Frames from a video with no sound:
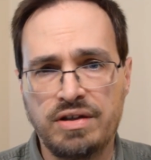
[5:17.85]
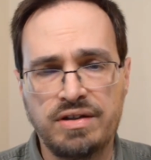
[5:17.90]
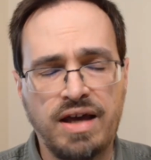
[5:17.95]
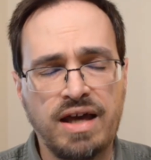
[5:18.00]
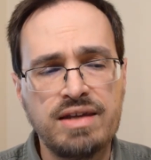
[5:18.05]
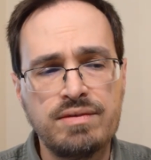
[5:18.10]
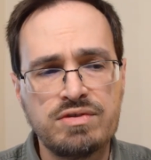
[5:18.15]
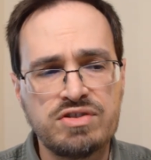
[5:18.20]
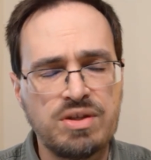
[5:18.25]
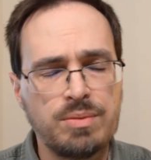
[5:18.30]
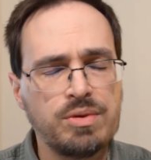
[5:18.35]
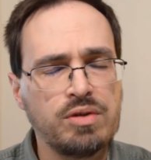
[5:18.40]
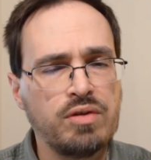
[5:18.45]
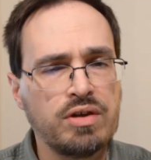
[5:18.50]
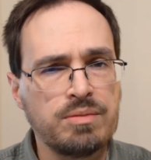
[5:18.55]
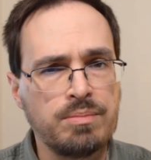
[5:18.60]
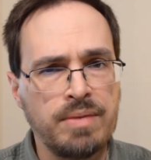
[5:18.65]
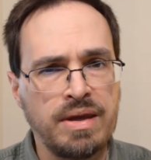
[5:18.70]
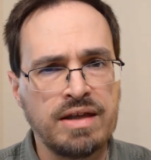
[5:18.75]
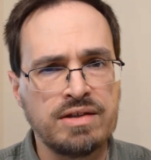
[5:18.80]
Not even something
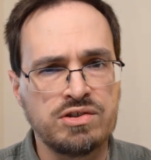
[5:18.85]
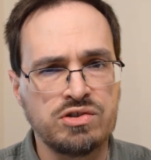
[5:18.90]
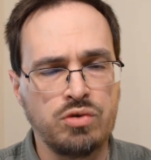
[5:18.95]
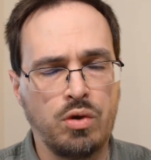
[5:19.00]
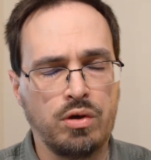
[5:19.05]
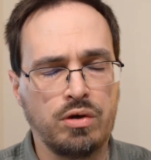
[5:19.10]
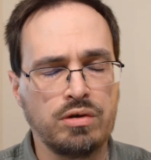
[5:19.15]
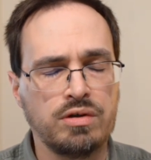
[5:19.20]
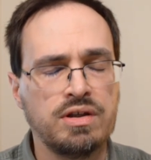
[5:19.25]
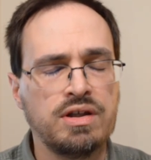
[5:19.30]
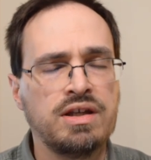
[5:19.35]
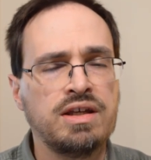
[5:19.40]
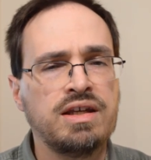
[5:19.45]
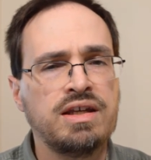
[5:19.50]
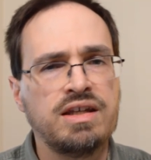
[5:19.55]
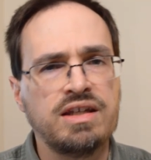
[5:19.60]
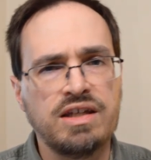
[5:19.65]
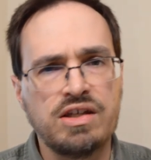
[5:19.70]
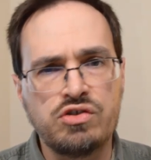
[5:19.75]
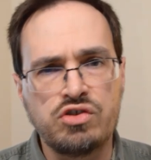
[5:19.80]
like manslaughter.
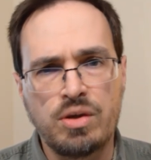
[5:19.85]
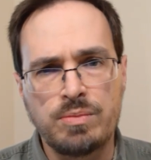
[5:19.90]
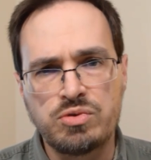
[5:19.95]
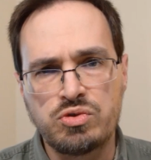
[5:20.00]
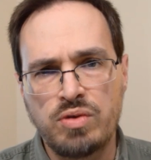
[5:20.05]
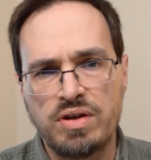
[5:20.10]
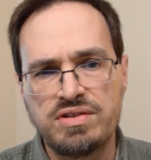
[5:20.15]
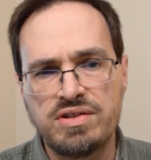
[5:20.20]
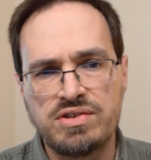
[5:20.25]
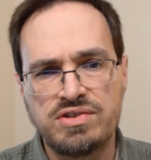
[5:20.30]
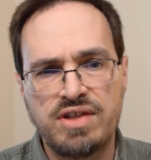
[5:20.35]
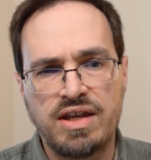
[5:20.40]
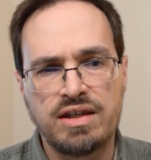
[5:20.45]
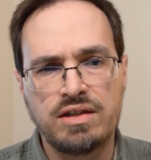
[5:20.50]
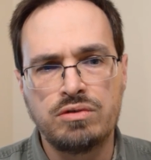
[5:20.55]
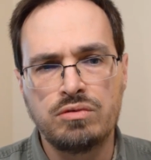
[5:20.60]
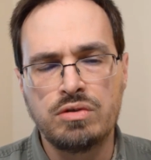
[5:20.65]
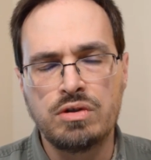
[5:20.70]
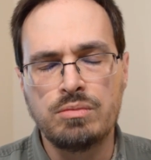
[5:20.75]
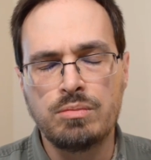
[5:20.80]
He jumps right to
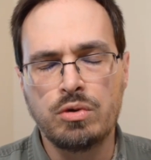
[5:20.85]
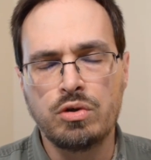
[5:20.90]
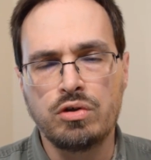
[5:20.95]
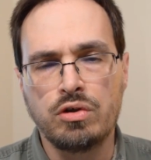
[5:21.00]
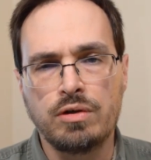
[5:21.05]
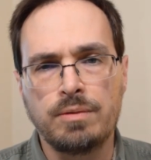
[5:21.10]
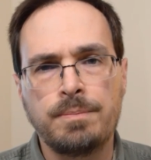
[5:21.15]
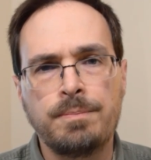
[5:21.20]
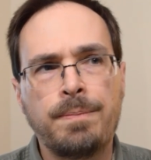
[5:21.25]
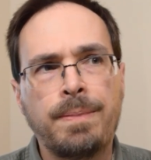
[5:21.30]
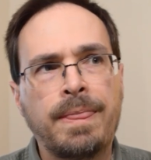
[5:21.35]
second-degree murder.